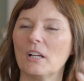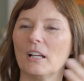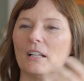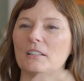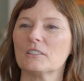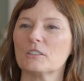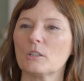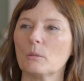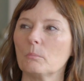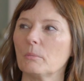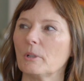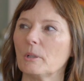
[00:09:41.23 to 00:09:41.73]

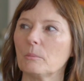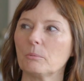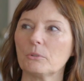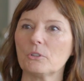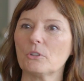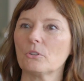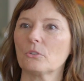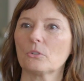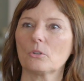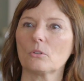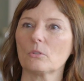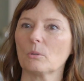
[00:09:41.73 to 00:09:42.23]
some people you
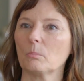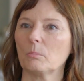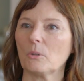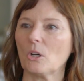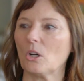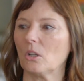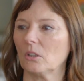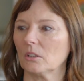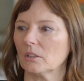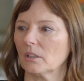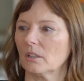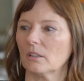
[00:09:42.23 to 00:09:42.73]
throw the
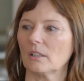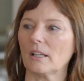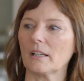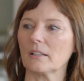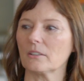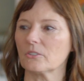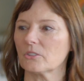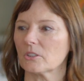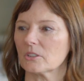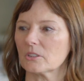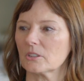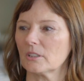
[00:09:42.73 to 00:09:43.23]
ball and it like
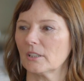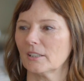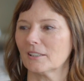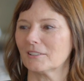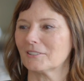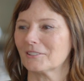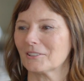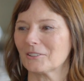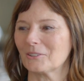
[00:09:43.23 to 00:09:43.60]
just hits